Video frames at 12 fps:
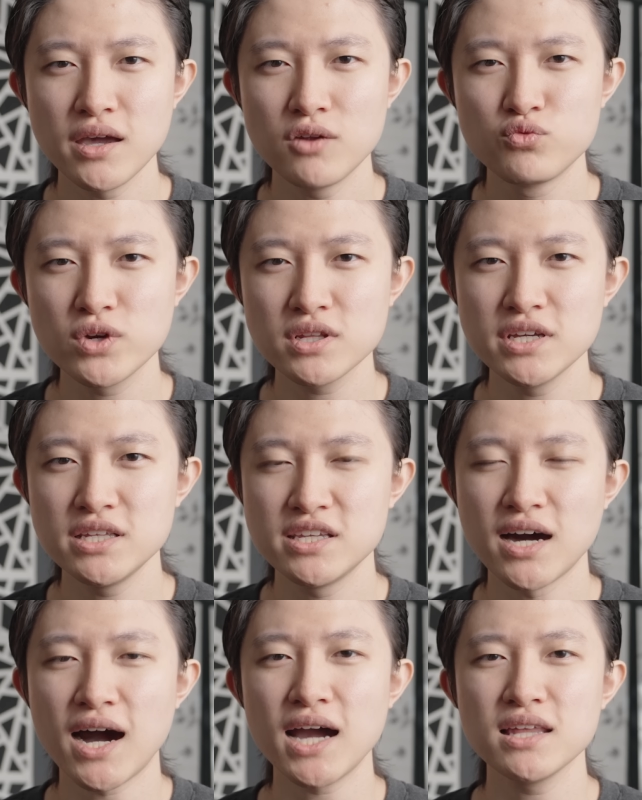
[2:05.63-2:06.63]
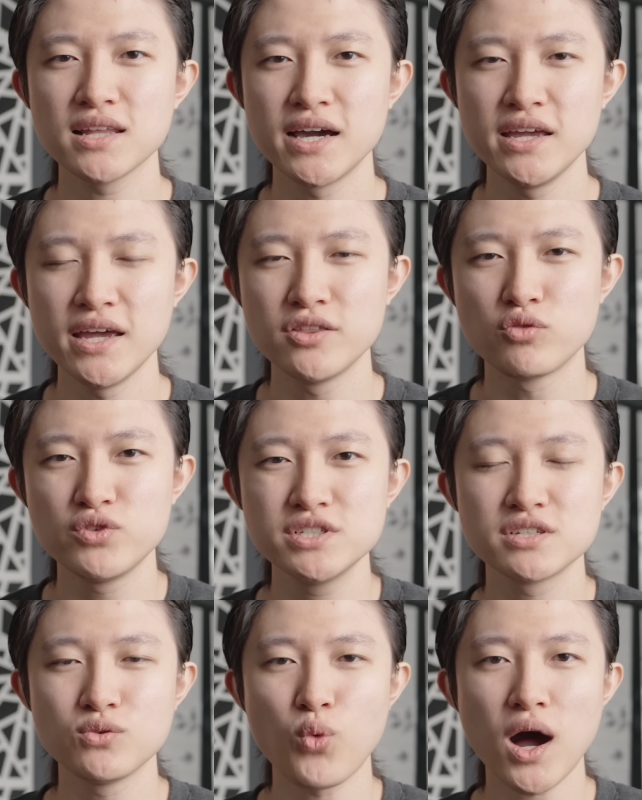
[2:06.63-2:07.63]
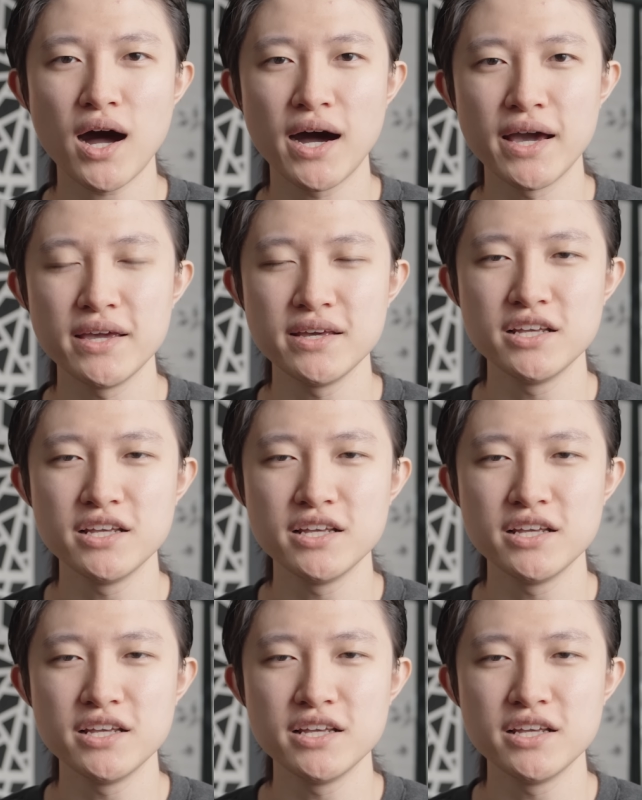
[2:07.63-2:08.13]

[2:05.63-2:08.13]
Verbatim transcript: And really, the highlight and the reason why